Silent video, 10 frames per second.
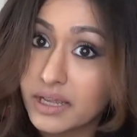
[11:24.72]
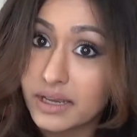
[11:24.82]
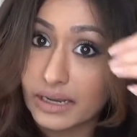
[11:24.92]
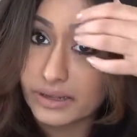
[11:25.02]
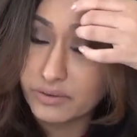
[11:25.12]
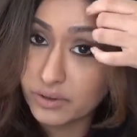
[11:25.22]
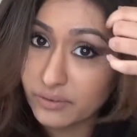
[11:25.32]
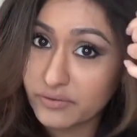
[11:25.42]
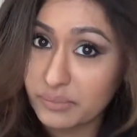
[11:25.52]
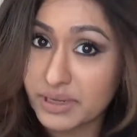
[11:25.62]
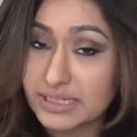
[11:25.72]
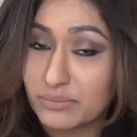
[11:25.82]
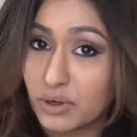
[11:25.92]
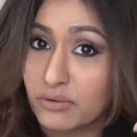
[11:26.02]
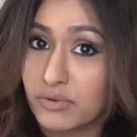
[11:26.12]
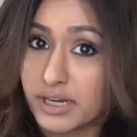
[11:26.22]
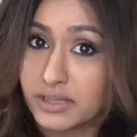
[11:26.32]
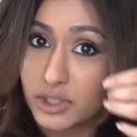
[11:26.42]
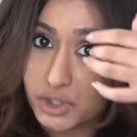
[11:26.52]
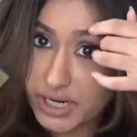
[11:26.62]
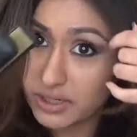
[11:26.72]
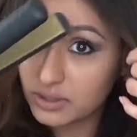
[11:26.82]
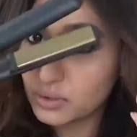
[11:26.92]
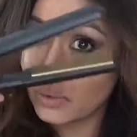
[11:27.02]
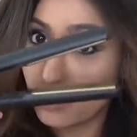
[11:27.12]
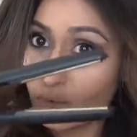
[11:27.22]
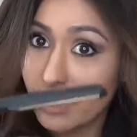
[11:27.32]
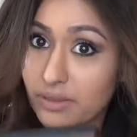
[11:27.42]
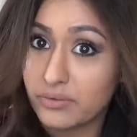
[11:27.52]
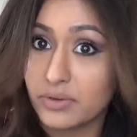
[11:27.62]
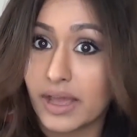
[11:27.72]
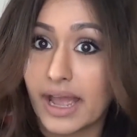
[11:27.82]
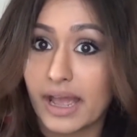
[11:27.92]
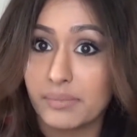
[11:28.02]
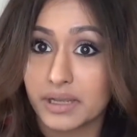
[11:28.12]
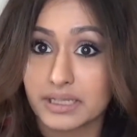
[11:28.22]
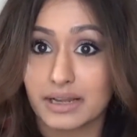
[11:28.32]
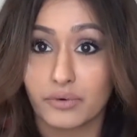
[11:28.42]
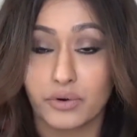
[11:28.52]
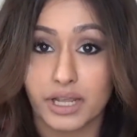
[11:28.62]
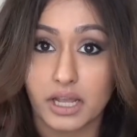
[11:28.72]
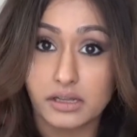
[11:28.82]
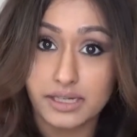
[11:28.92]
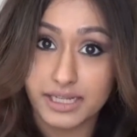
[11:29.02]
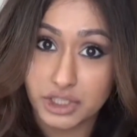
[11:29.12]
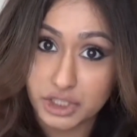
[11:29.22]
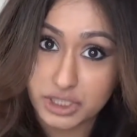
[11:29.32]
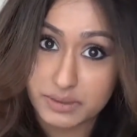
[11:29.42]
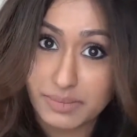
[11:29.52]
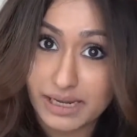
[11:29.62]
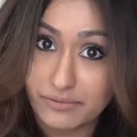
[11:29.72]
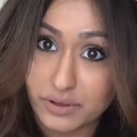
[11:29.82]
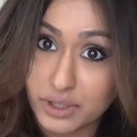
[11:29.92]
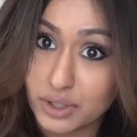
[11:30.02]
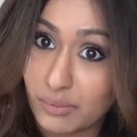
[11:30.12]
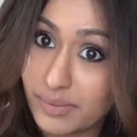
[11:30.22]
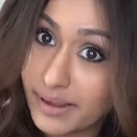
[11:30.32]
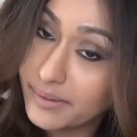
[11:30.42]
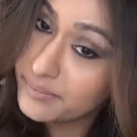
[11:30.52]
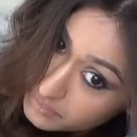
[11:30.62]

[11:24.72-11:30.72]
Now, even on the front bits, I'm not running the straighteners all the way through the hair because I've already curled it. It's just mainly for the top bit.